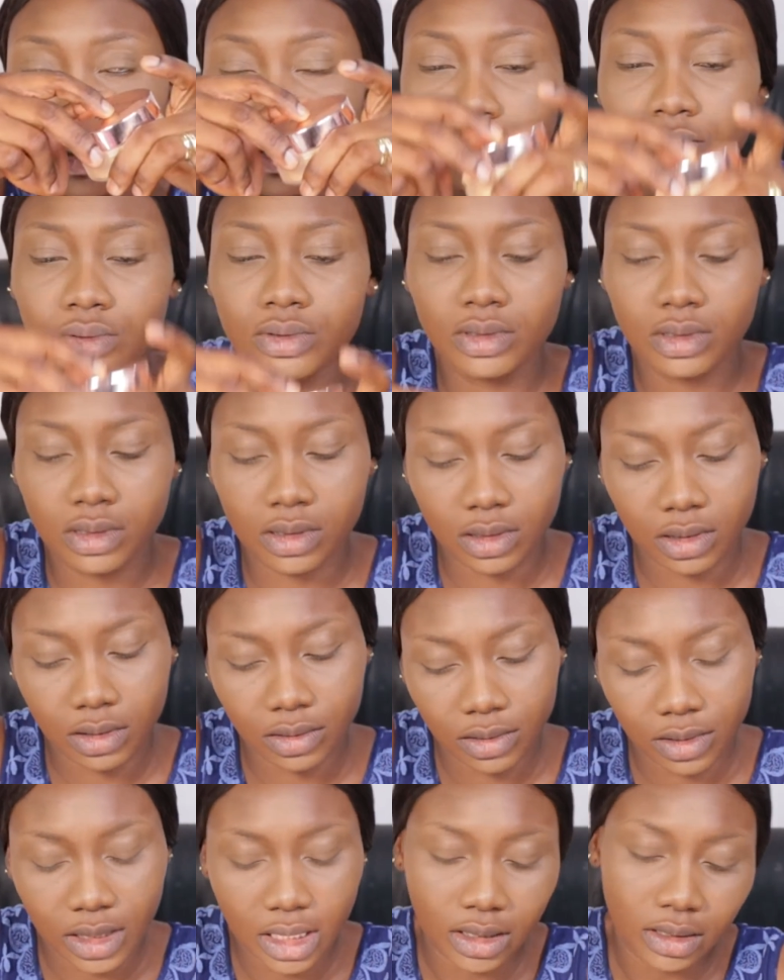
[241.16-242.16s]
loose
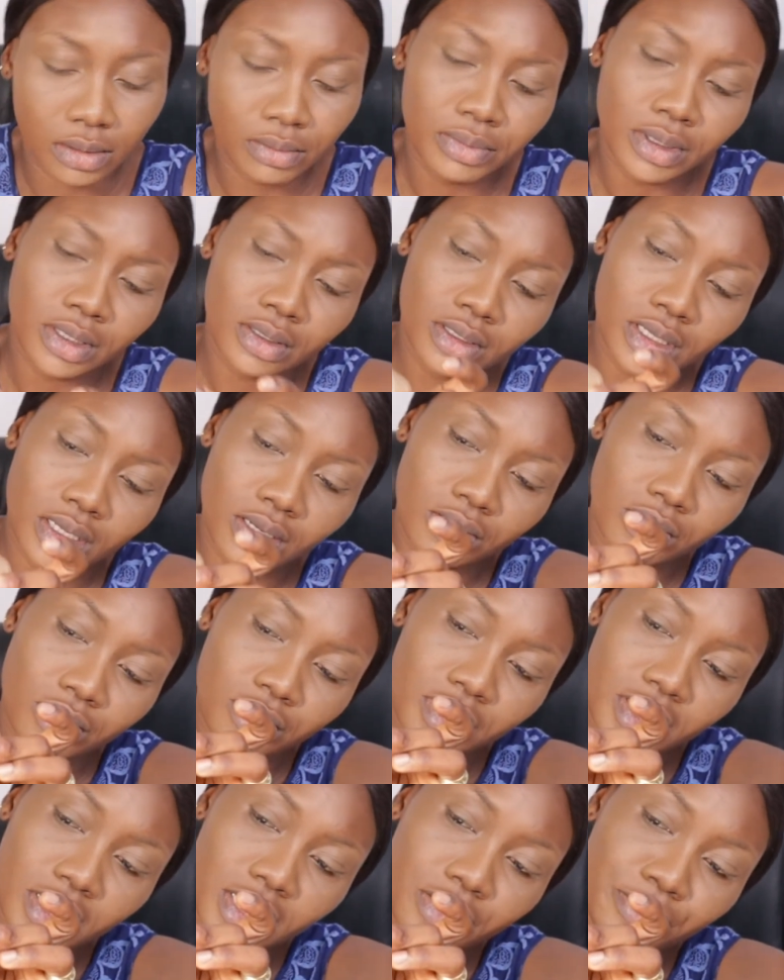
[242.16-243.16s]
setting powder, or
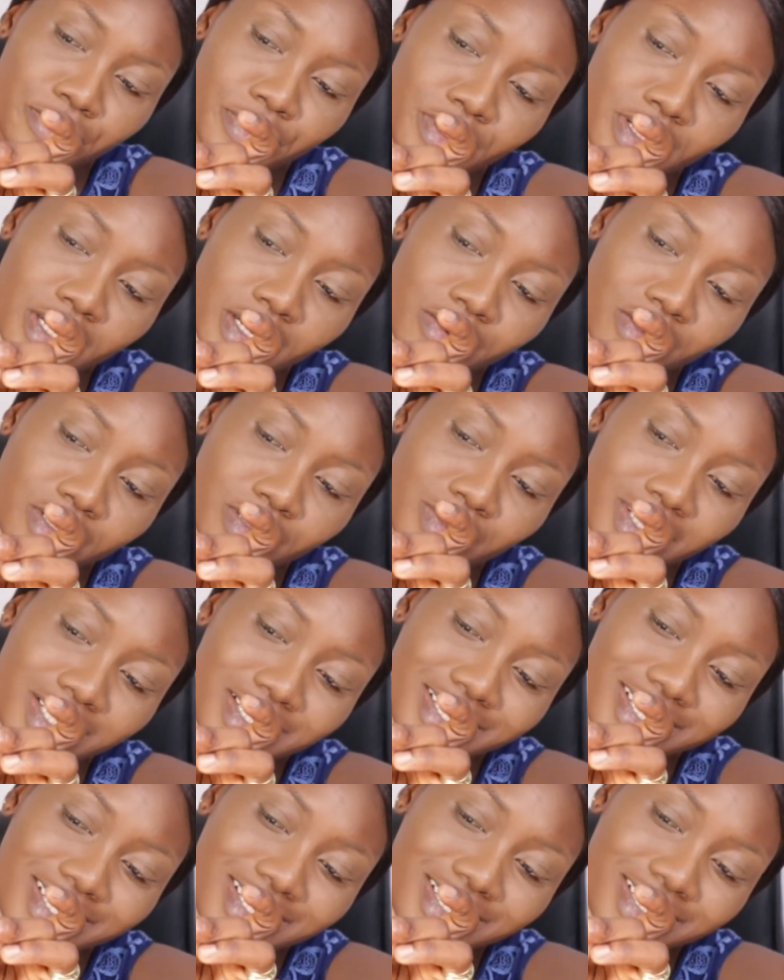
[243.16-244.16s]
rather Mirror
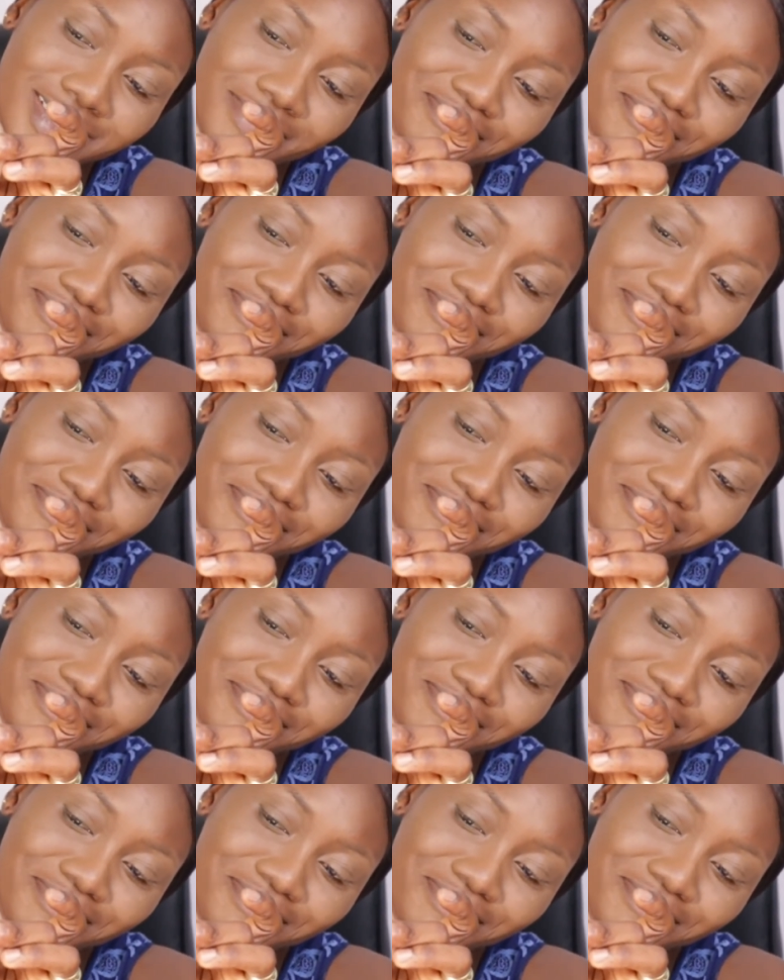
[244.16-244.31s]
Cosmetics